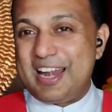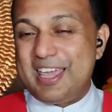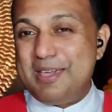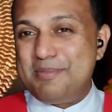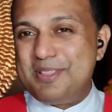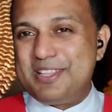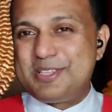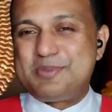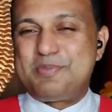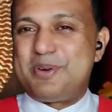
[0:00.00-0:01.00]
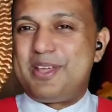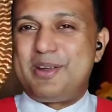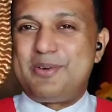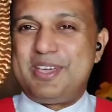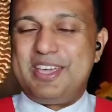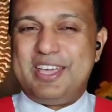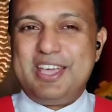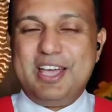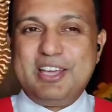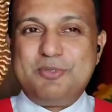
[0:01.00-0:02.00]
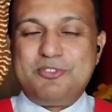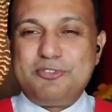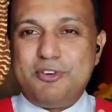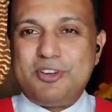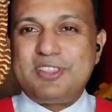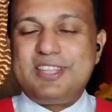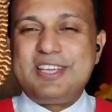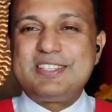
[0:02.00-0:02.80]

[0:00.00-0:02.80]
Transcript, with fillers: claim this prayer, okay? Four